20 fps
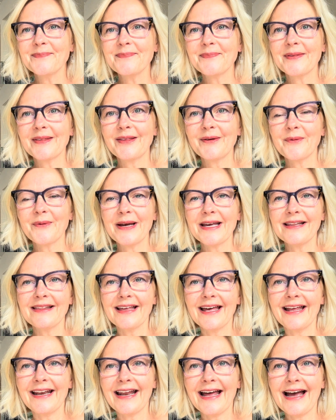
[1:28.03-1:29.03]
the way
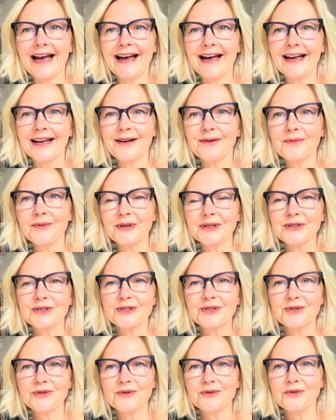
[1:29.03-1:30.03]
that I will
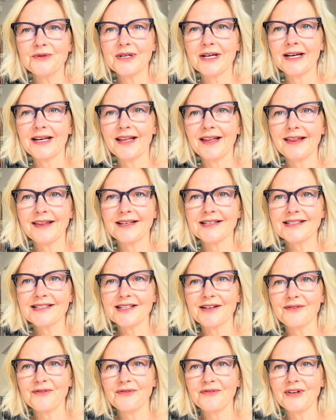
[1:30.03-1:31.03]
do this
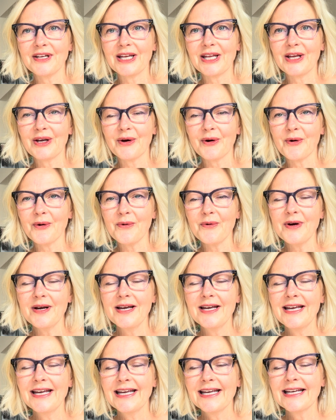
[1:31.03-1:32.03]
video
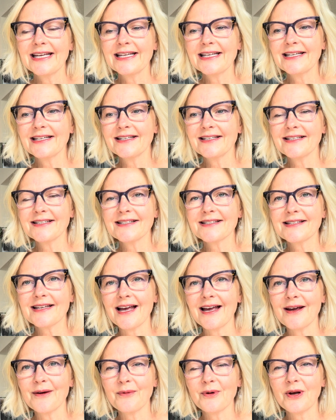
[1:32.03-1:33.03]
is
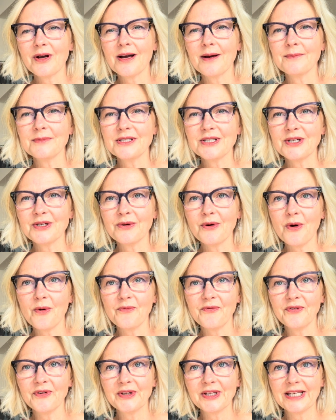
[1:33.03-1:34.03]
I will come to you
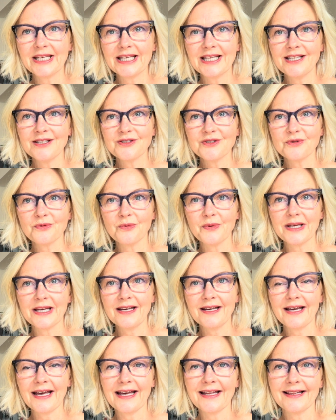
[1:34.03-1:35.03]
hopefully each
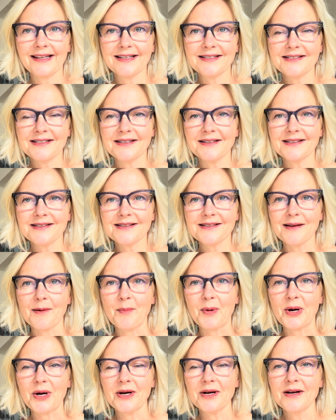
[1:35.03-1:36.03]
week, at least in the
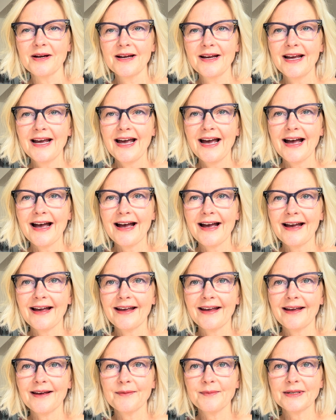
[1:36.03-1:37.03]
summer.
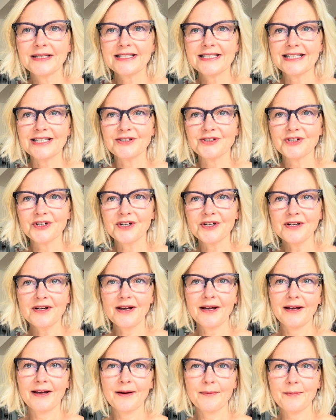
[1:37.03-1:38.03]
I am a teacher
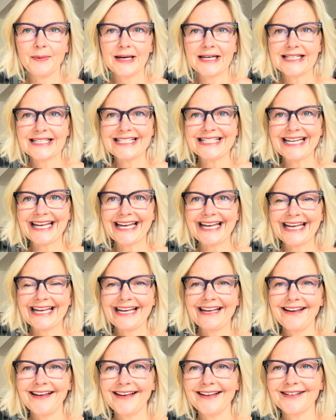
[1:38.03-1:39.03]
by
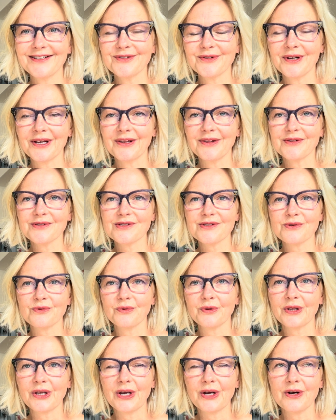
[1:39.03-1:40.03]
day during the
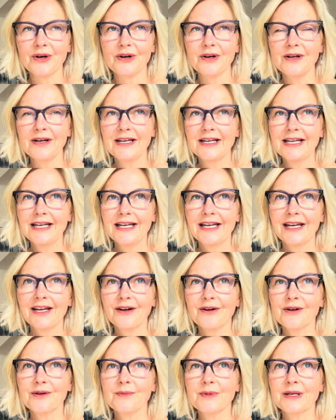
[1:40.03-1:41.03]
school year
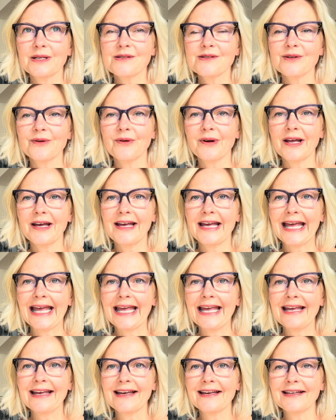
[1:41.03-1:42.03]
here in Minnesota,
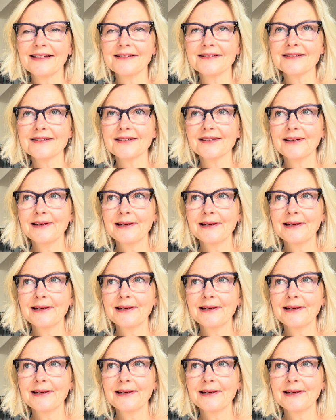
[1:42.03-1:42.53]
and